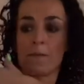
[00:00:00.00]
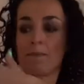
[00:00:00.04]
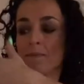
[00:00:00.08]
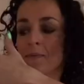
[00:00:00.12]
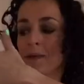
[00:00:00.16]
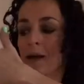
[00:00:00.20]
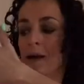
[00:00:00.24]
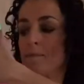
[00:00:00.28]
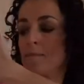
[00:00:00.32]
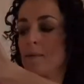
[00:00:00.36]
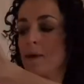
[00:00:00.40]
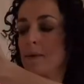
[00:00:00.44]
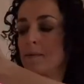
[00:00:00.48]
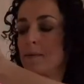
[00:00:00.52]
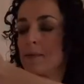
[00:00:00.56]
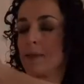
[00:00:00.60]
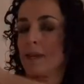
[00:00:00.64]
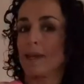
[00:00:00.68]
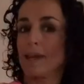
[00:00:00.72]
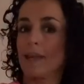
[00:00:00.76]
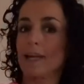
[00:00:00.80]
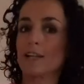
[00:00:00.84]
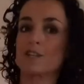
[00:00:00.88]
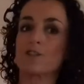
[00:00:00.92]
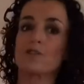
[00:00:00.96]
and maybe the
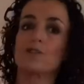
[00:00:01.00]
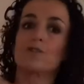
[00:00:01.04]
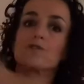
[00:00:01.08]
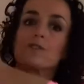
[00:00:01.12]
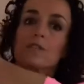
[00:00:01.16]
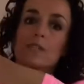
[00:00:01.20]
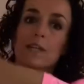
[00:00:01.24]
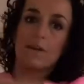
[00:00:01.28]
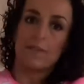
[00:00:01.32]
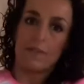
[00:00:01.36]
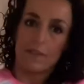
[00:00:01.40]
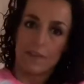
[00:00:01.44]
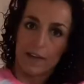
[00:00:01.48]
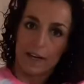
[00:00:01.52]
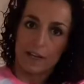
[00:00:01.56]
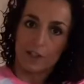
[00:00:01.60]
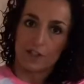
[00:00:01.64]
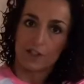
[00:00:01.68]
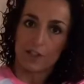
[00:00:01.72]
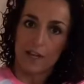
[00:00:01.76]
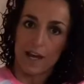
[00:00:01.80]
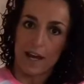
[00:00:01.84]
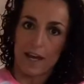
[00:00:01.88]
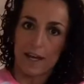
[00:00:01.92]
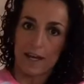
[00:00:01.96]
lateral to give you that
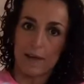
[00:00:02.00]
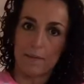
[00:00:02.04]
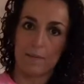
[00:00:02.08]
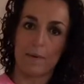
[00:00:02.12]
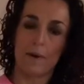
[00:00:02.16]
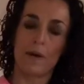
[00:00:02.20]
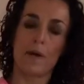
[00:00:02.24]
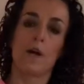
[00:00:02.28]
shape,